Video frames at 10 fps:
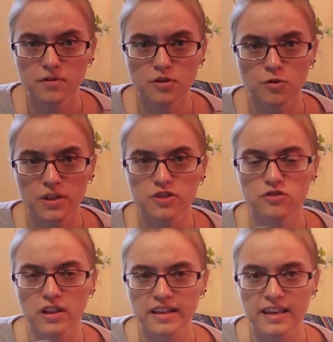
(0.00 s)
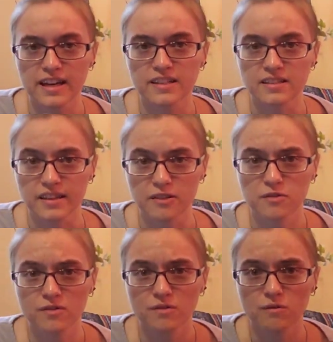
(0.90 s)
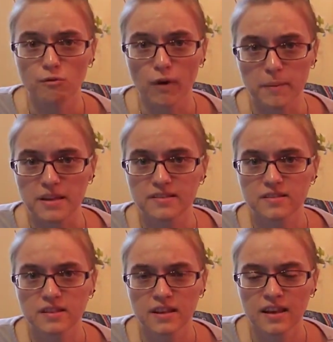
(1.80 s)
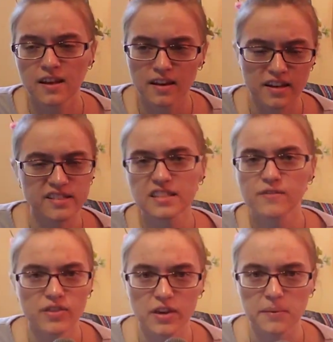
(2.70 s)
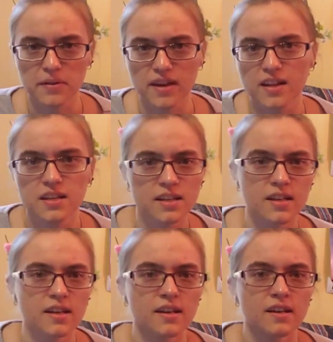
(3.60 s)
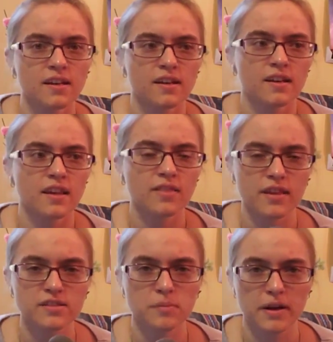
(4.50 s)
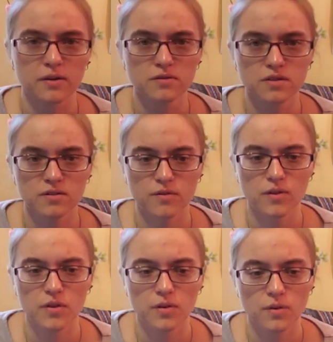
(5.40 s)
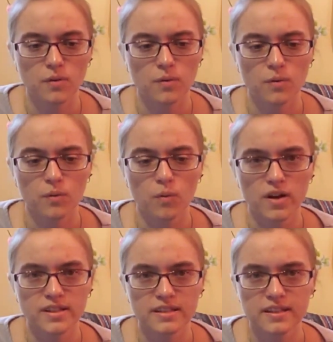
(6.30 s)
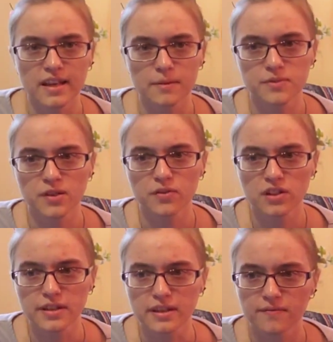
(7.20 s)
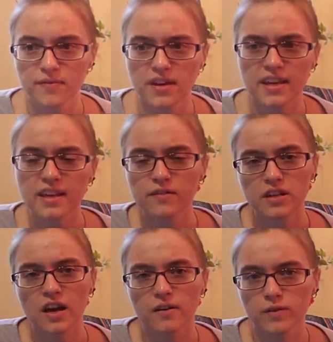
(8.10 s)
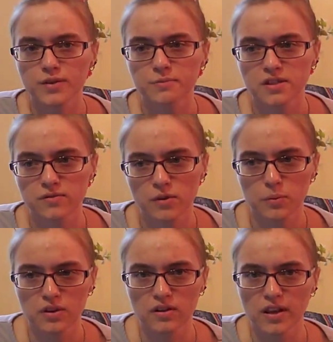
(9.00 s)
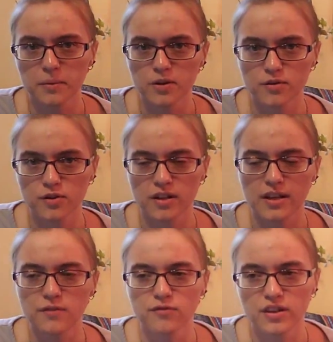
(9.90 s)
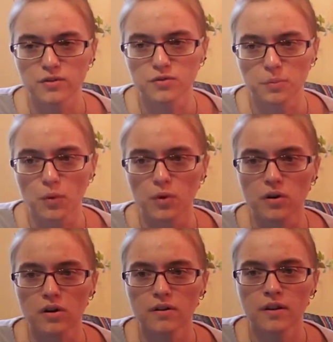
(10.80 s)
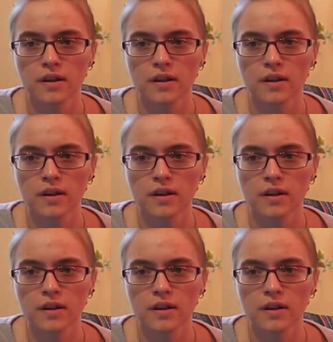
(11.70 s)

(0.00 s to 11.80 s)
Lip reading: creatures like that is like rabies. And he doesn't even think about that. He thinks about wanting to get himself clean. He even covers himself up with glamour so that he feels more